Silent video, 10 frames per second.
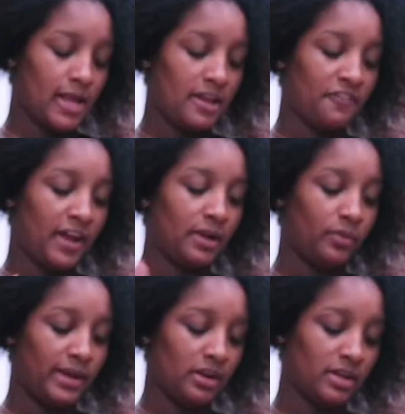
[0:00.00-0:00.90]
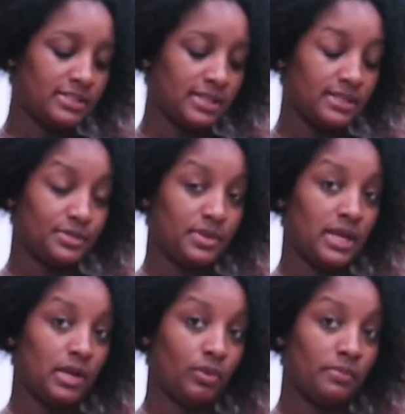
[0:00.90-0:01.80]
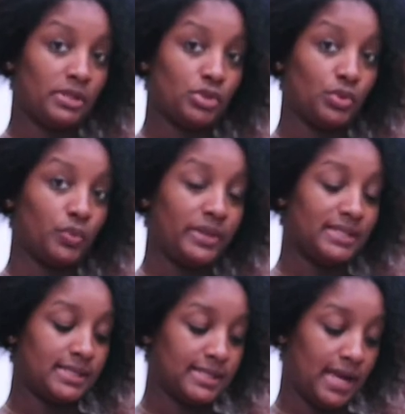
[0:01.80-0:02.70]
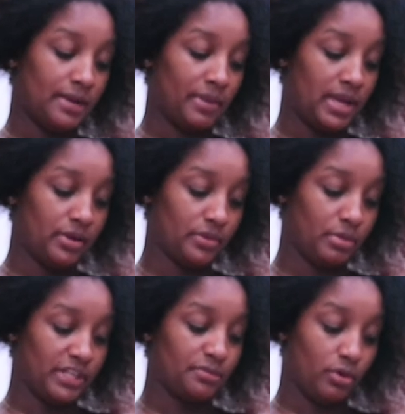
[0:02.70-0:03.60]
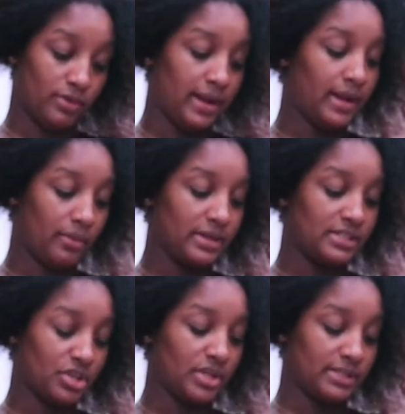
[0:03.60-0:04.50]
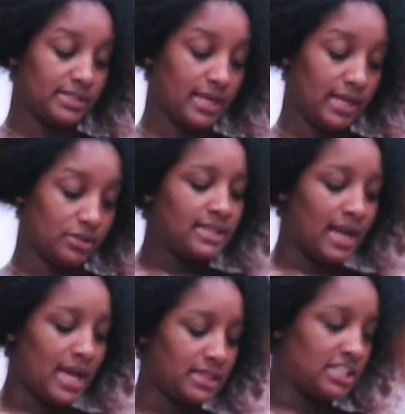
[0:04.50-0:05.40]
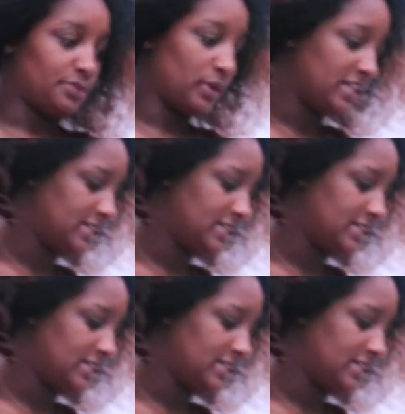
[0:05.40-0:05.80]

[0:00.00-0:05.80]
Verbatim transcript: if I had waited until this weekend, it would have been two weeks since I had my hair in the braids. But right now it is currently 10 days that I had these braids